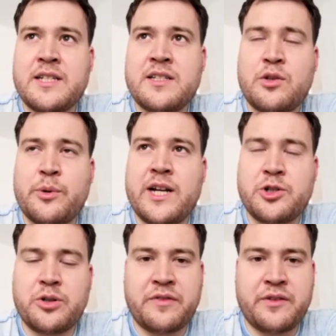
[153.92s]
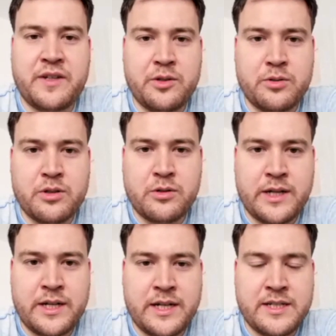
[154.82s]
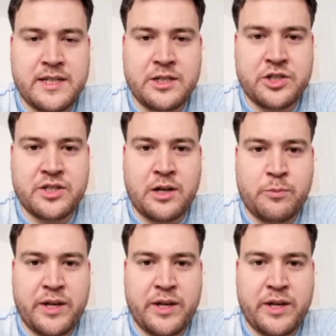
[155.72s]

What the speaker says: 350 euro, and I said, I'll pay you